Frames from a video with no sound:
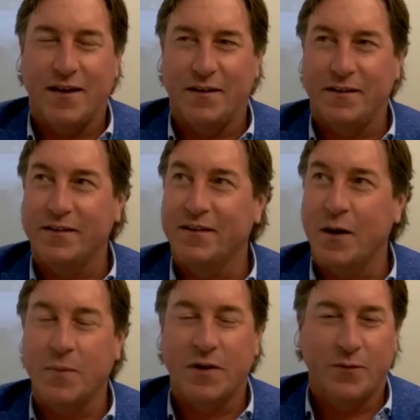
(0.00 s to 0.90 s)
A
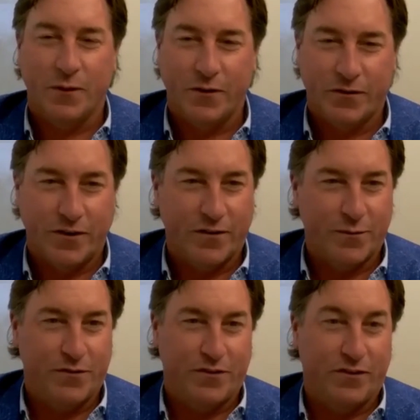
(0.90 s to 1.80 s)
company full of Chris
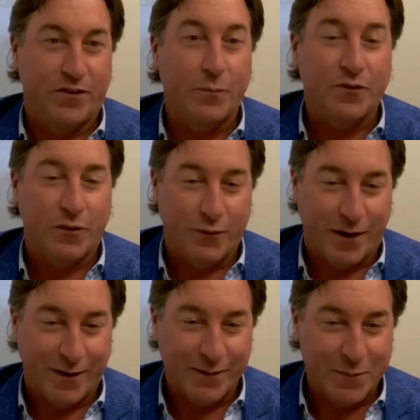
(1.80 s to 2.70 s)
Crosbys is a dumpster
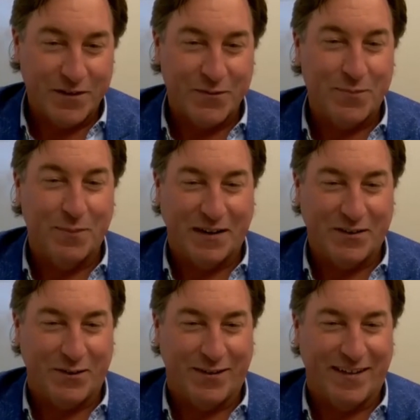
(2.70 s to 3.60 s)
fire. Let me just make
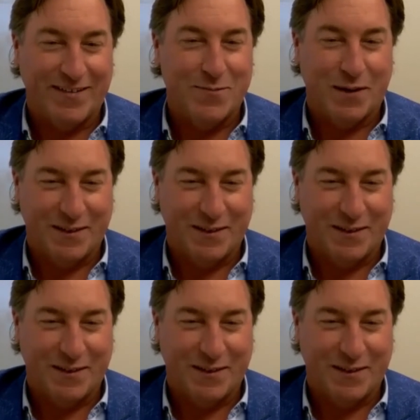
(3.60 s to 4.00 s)
sure that that's